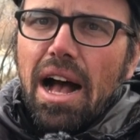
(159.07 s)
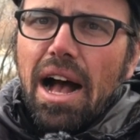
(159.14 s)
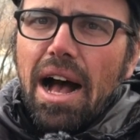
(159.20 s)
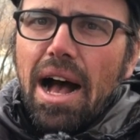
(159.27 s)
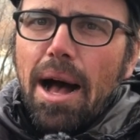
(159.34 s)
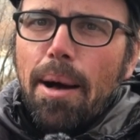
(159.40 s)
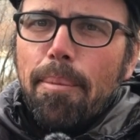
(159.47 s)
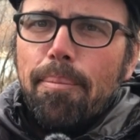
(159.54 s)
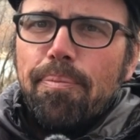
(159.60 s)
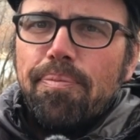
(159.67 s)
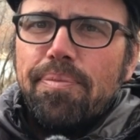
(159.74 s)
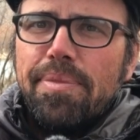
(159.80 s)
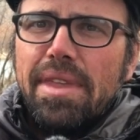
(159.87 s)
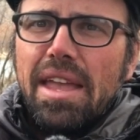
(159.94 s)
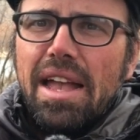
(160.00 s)

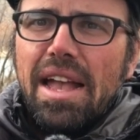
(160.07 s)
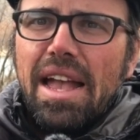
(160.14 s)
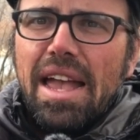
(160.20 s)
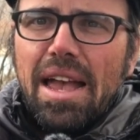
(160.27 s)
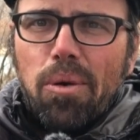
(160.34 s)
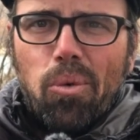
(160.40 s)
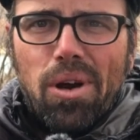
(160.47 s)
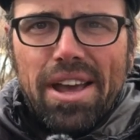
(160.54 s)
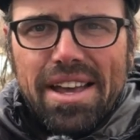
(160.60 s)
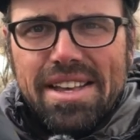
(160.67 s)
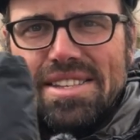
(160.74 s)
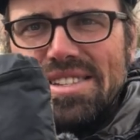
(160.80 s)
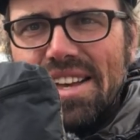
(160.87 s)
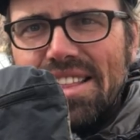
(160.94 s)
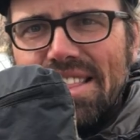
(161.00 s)
It
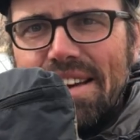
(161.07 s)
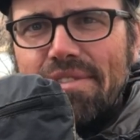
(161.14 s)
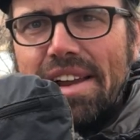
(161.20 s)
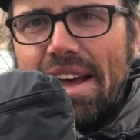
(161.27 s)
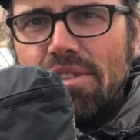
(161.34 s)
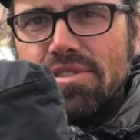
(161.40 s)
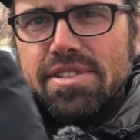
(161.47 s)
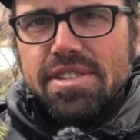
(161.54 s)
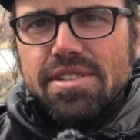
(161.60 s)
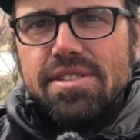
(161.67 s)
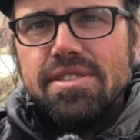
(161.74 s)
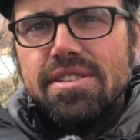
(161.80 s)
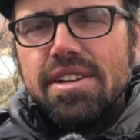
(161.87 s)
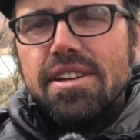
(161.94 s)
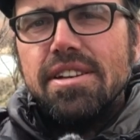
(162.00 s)
weighs 11
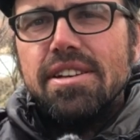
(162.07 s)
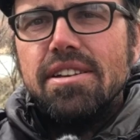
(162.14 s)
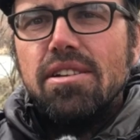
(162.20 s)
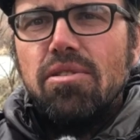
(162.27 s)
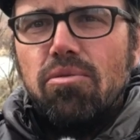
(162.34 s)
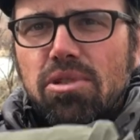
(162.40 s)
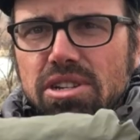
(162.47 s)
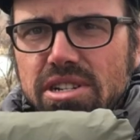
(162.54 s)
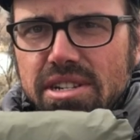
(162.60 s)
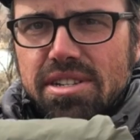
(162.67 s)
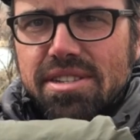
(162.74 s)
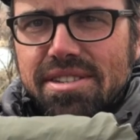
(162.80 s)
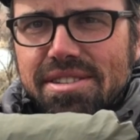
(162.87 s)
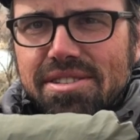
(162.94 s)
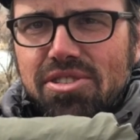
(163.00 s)
ounces, which
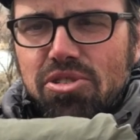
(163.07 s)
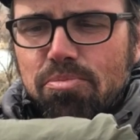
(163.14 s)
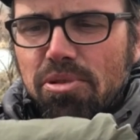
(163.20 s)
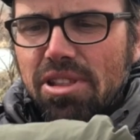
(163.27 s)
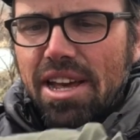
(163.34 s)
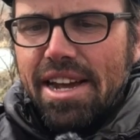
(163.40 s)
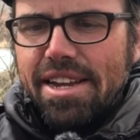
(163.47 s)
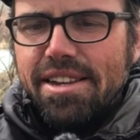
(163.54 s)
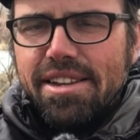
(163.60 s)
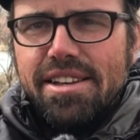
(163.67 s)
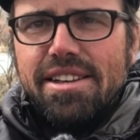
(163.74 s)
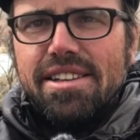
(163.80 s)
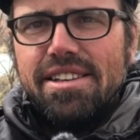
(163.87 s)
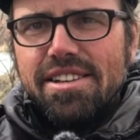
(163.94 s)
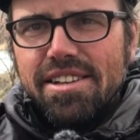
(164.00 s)
is super light.
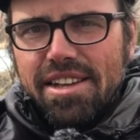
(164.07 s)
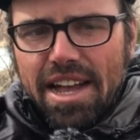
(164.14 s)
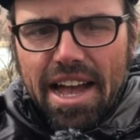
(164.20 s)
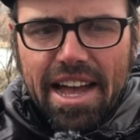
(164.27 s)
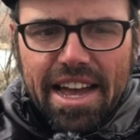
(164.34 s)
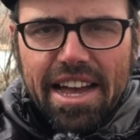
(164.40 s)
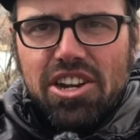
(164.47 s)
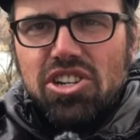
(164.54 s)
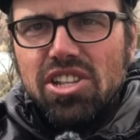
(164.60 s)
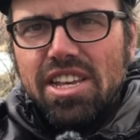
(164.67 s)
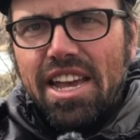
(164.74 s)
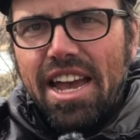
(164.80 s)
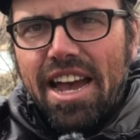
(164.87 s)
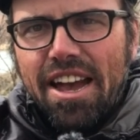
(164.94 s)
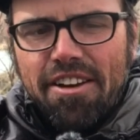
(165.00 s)
I
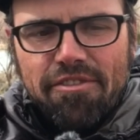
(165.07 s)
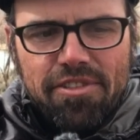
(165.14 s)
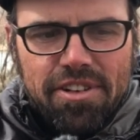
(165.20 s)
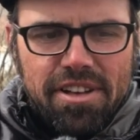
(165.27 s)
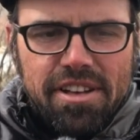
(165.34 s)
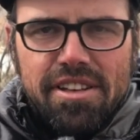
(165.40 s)
actually have